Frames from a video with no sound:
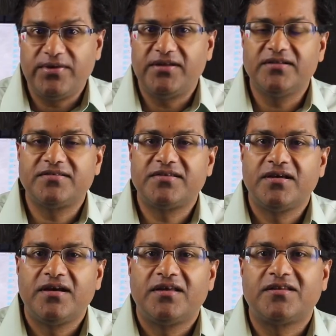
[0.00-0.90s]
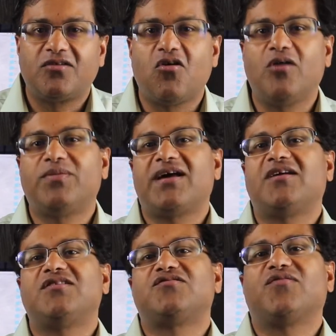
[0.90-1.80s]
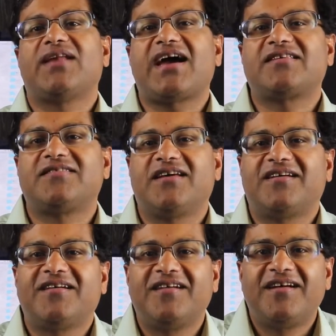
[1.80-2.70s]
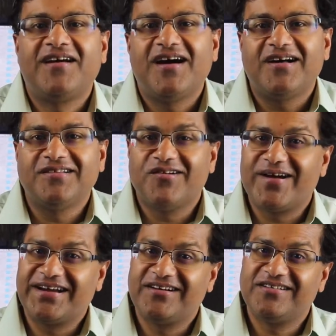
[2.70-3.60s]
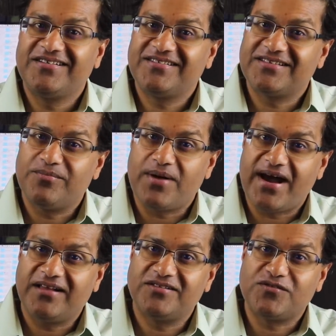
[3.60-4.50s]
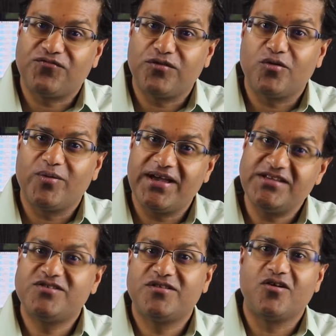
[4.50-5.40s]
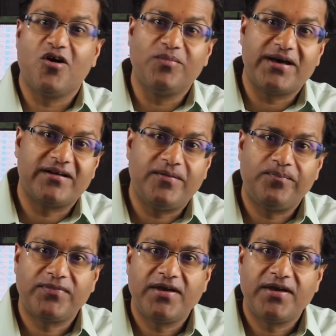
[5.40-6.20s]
meals, the gallbladder is relaxing, allowing the bile to flow into the gallbladder.